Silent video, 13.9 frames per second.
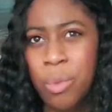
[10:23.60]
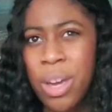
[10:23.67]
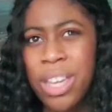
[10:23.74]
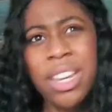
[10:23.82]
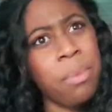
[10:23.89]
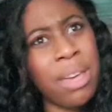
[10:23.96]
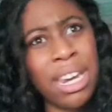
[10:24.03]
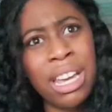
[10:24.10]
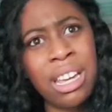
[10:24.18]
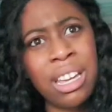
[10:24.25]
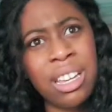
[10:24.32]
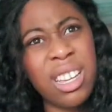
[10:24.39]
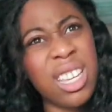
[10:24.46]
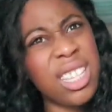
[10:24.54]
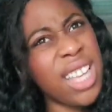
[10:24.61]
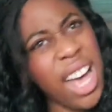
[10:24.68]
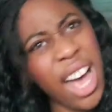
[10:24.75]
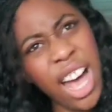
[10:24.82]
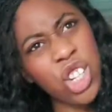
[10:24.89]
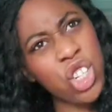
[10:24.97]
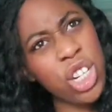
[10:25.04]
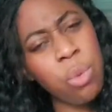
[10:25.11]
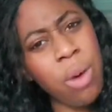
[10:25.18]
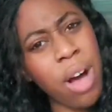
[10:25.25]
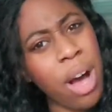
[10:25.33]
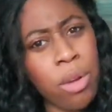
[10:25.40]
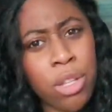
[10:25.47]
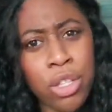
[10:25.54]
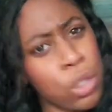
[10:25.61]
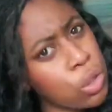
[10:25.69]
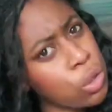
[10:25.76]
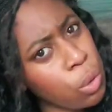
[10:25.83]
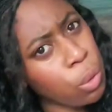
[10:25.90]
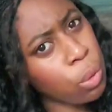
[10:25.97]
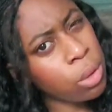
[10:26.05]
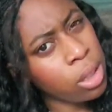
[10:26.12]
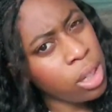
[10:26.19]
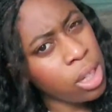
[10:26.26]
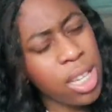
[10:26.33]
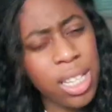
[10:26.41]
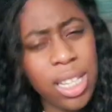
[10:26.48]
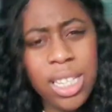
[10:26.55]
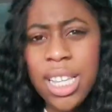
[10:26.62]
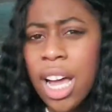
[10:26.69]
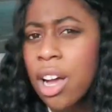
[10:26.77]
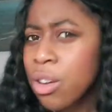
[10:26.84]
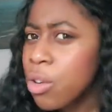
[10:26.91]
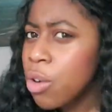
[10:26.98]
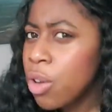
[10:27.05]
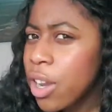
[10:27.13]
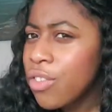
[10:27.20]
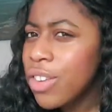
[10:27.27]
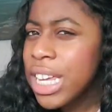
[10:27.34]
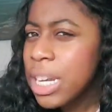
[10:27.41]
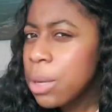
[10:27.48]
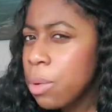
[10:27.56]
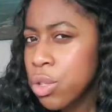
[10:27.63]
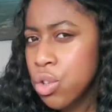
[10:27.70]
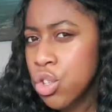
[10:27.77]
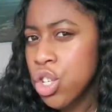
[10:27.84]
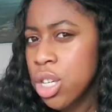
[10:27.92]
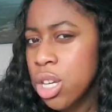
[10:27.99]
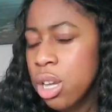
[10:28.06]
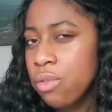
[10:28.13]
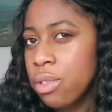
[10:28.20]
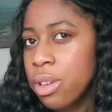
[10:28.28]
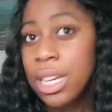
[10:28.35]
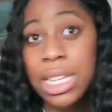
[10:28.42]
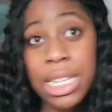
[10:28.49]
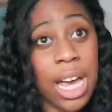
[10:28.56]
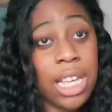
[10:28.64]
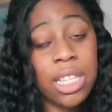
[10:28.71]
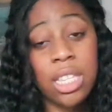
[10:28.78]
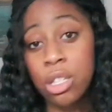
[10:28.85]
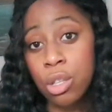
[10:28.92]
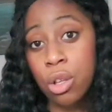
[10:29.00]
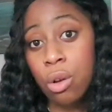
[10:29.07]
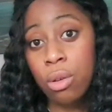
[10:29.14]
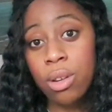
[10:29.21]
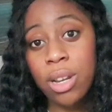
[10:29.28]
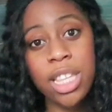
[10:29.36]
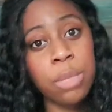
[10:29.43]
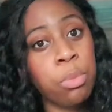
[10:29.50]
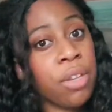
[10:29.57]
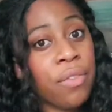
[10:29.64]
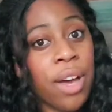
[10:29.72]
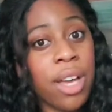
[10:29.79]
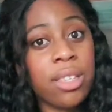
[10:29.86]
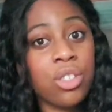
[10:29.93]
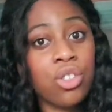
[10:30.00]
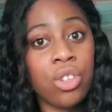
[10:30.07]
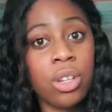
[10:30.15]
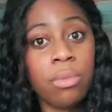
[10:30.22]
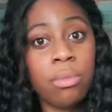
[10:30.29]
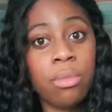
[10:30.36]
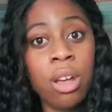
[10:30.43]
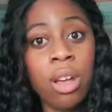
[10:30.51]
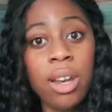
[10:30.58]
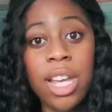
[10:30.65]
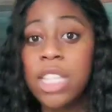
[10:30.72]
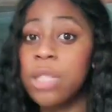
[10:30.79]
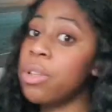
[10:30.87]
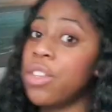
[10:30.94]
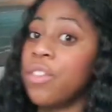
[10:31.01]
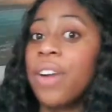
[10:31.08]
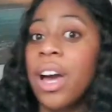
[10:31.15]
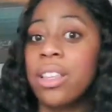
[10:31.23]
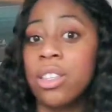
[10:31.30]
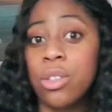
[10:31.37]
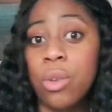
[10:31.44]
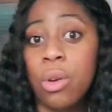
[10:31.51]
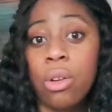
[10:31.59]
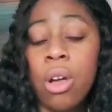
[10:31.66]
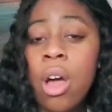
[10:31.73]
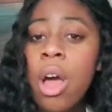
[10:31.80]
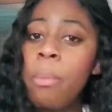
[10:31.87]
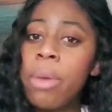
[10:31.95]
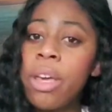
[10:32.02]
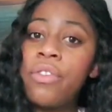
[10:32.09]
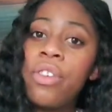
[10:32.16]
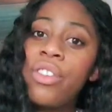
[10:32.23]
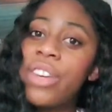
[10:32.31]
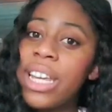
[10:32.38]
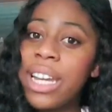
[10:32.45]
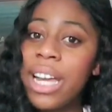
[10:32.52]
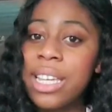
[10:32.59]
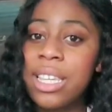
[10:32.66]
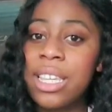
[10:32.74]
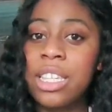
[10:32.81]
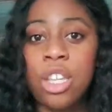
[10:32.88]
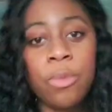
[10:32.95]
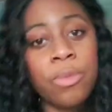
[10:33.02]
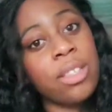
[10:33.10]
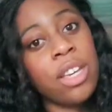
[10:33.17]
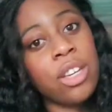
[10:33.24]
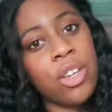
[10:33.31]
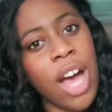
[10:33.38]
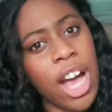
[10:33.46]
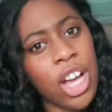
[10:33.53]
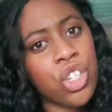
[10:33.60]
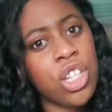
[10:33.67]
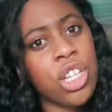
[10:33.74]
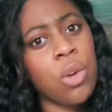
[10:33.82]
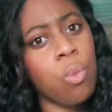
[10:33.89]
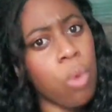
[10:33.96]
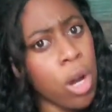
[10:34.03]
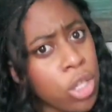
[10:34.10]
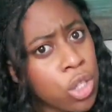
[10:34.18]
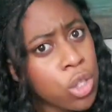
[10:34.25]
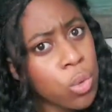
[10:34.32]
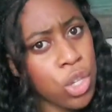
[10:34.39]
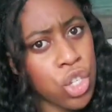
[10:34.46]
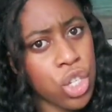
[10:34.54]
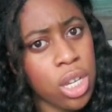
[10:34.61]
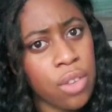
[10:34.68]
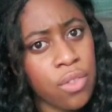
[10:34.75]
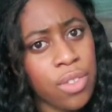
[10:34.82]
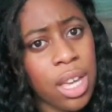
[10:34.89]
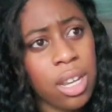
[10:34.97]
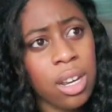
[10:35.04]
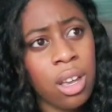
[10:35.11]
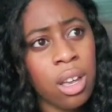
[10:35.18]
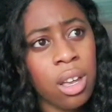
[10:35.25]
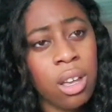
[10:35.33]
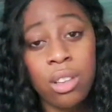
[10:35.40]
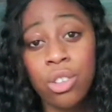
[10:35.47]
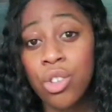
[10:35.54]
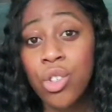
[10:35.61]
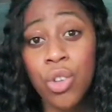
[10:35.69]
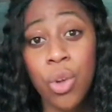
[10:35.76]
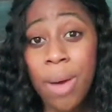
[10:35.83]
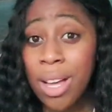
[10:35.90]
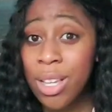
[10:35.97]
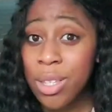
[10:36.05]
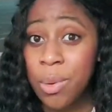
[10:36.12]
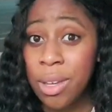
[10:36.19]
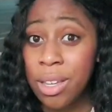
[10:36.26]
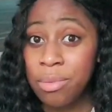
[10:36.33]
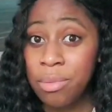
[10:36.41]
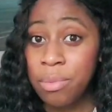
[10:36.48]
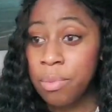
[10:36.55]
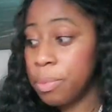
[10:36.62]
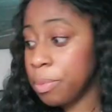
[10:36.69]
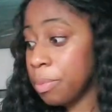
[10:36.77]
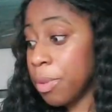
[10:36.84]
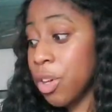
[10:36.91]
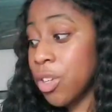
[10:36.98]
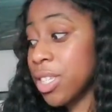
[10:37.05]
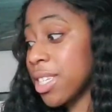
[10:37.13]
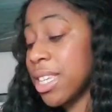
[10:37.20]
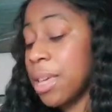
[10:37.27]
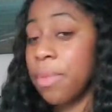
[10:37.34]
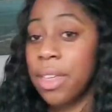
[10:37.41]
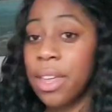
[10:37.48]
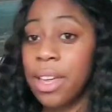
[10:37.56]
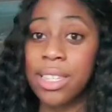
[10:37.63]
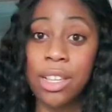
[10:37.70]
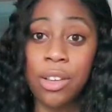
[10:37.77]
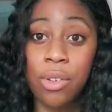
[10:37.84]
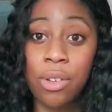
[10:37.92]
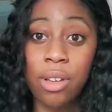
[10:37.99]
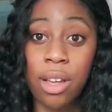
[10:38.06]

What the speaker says: wait a minute, is that actually what I want to do? Is that a goal I really want to achieve? Yes, no, let's modify this dream, let's modify this goal. But if you realize there's something that you actually want to achieve, then just go back to it. Because the same thing as the